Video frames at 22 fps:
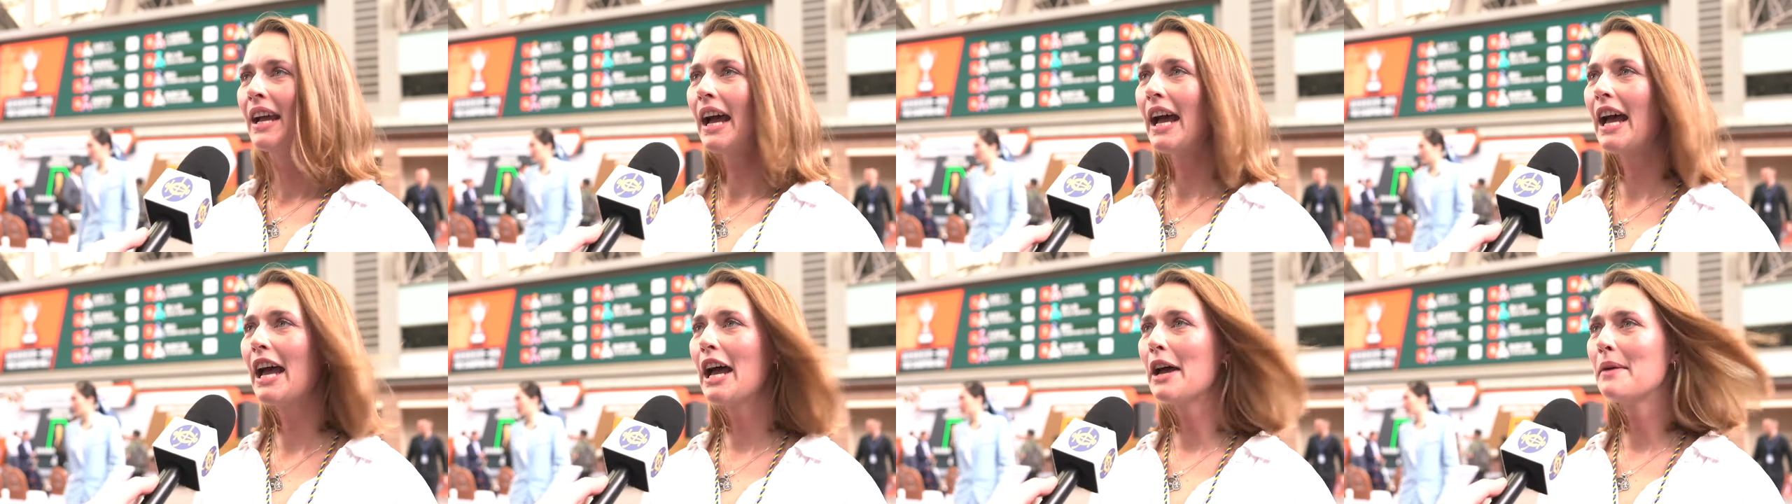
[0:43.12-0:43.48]

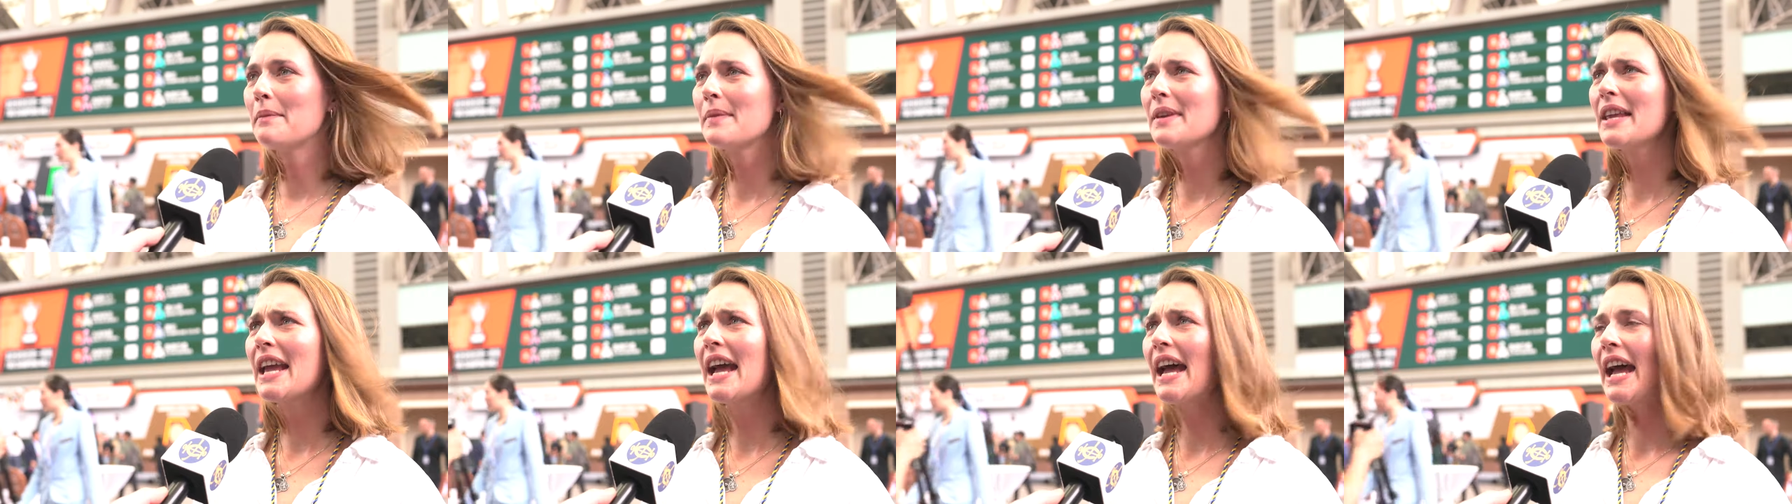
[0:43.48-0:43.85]

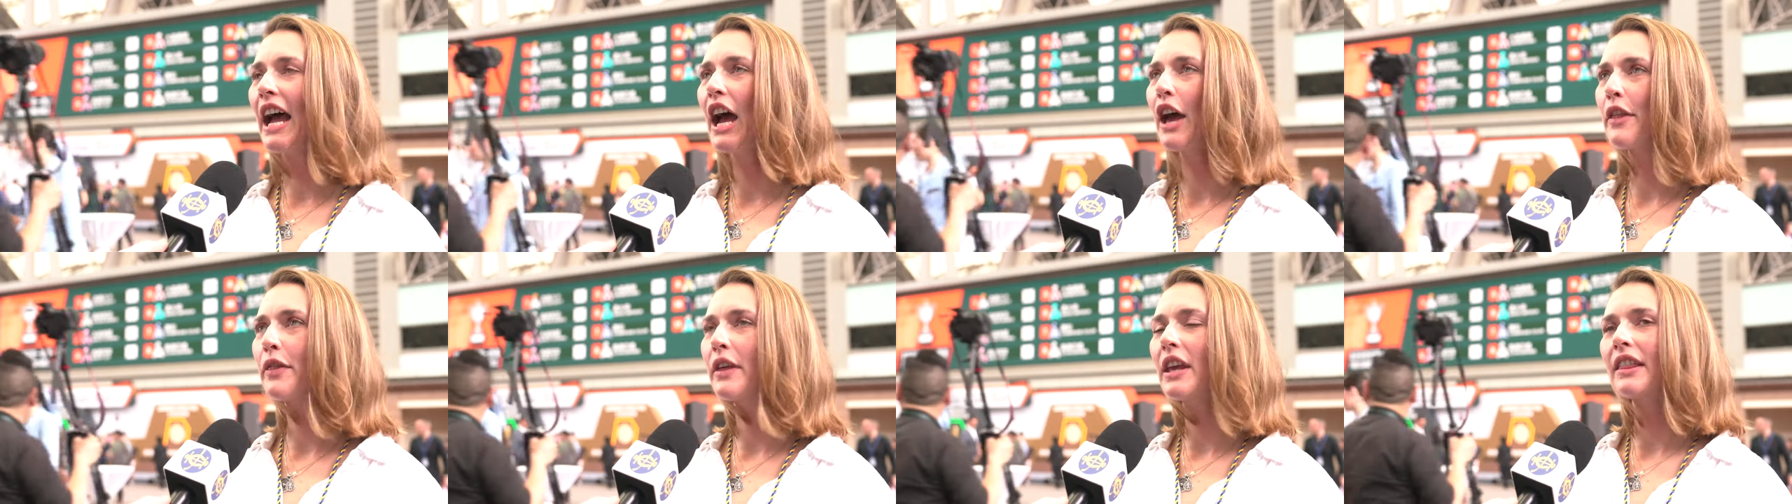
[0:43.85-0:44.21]
Um, yeah,
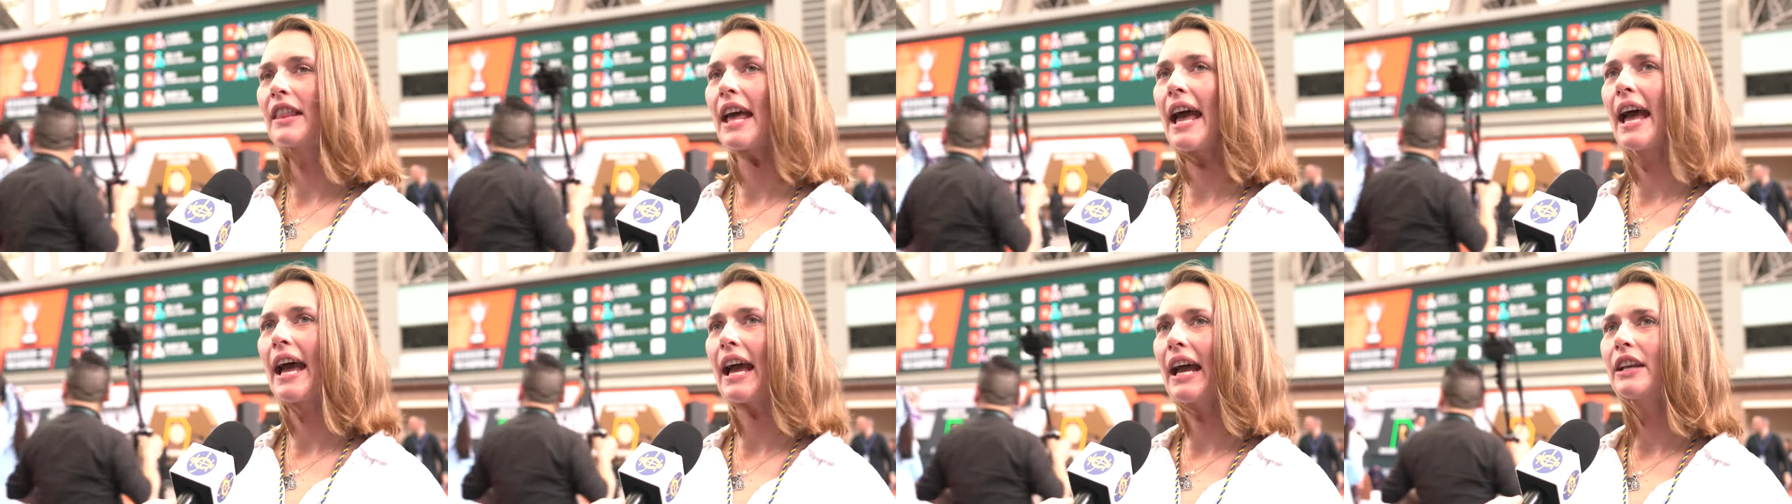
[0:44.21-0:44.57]
I think
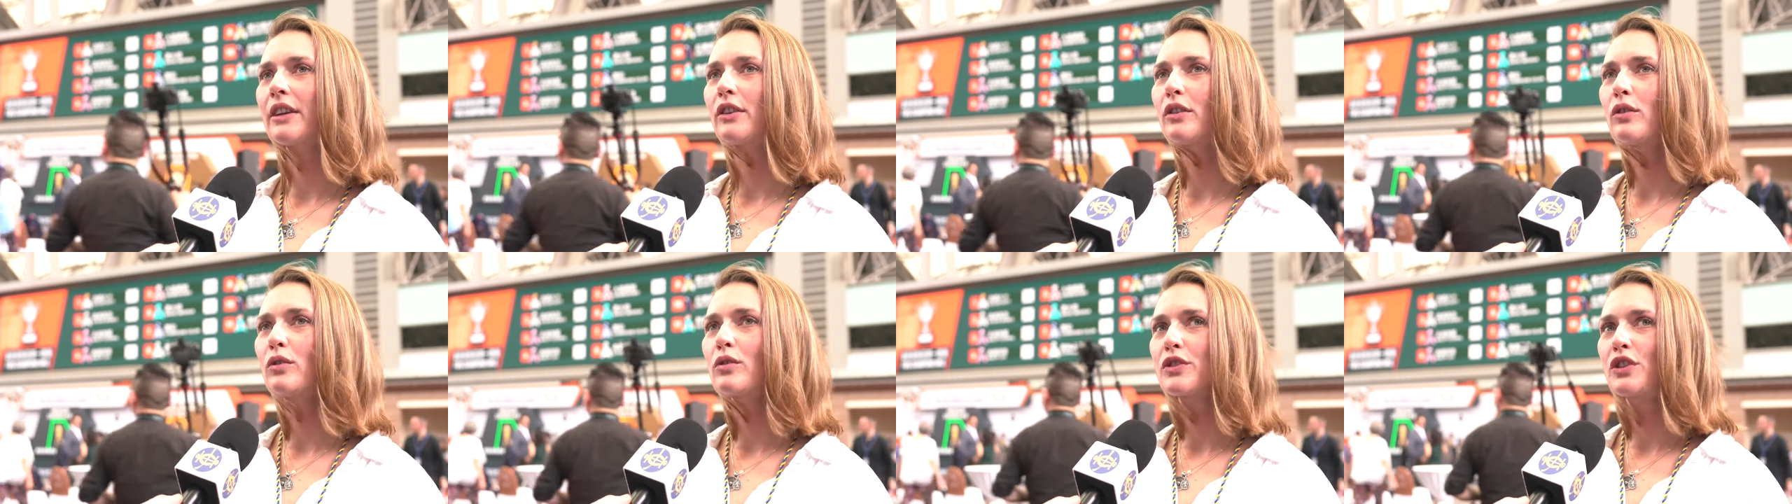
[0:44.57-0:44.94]
that,
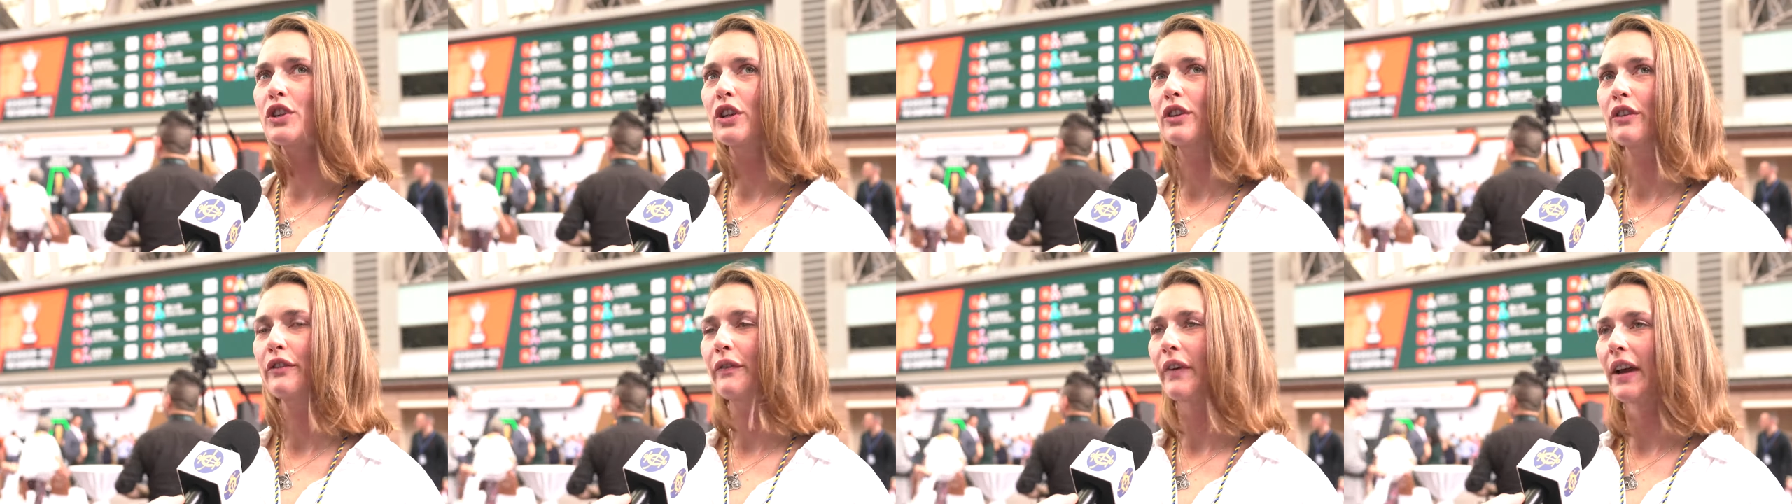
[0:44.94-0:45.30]
and also
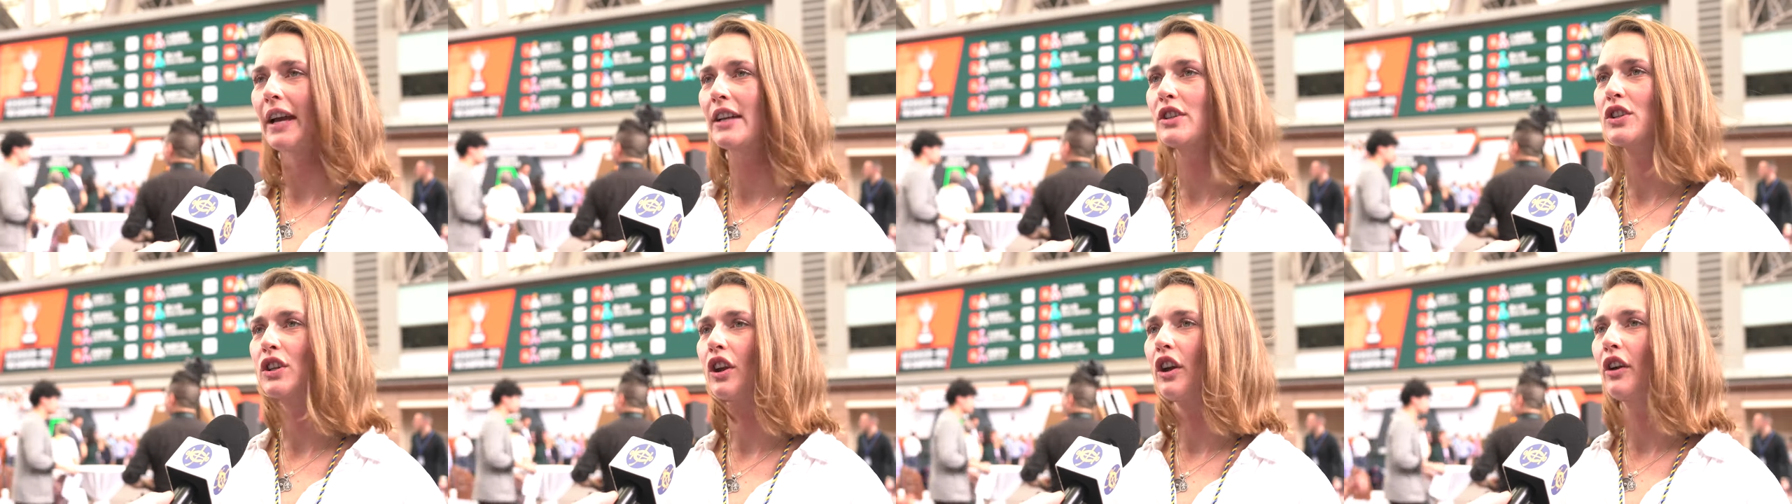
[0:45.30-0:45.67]
the
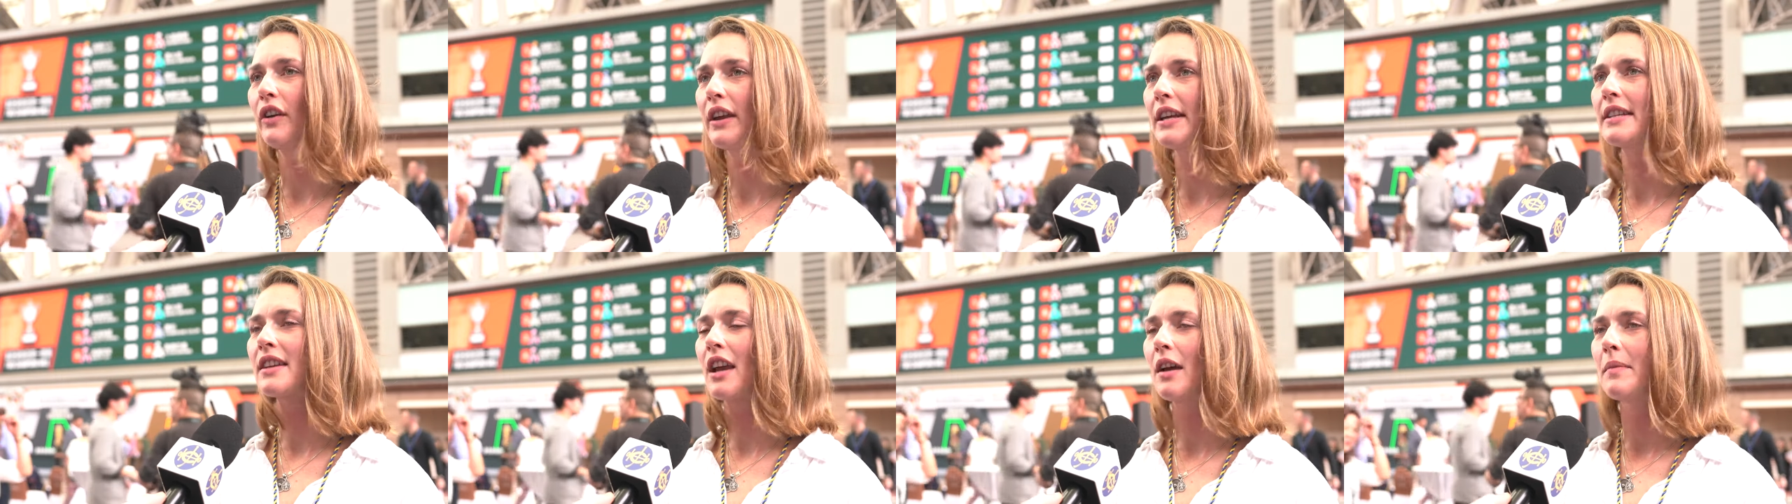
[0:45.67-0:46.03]
fact you know
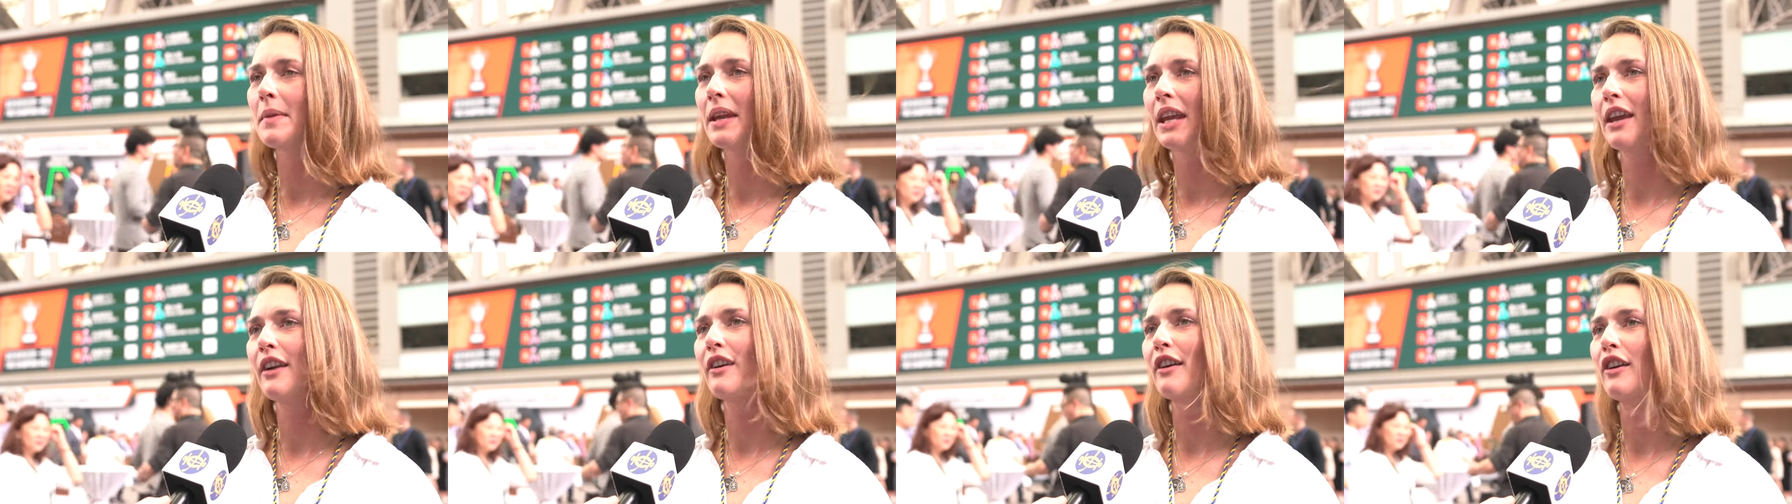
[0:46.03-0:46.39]
he's coming
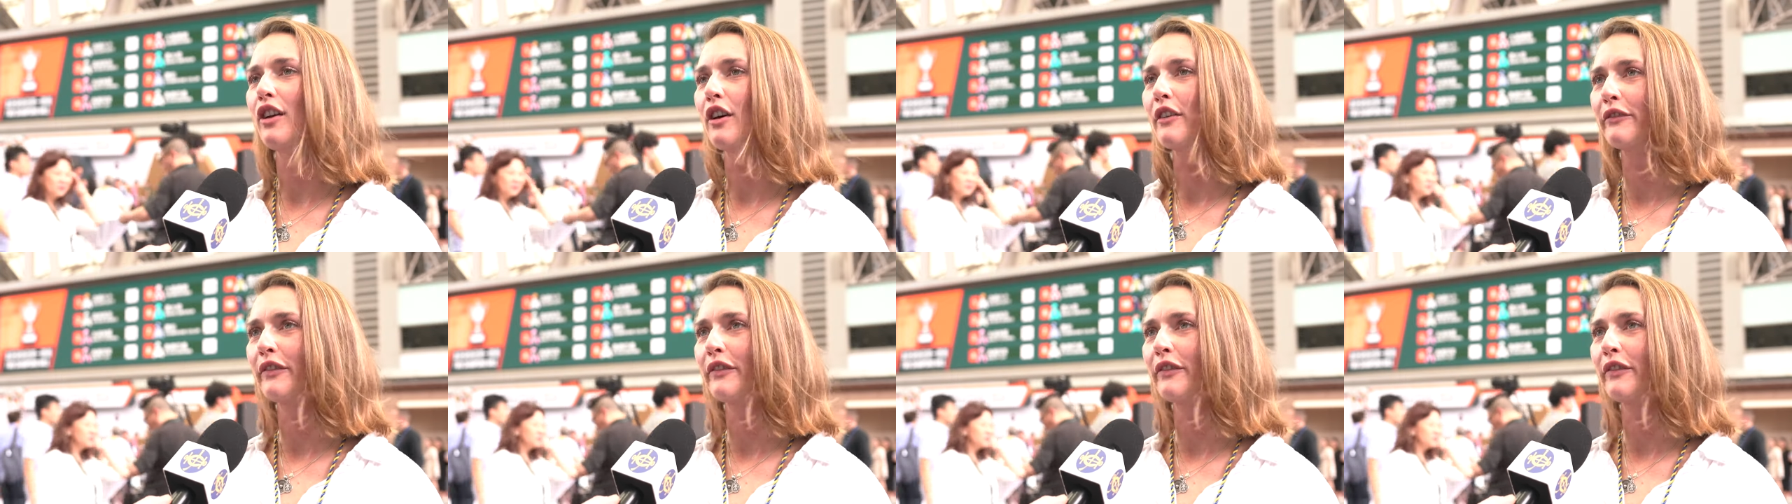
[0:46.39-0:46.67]
here a lot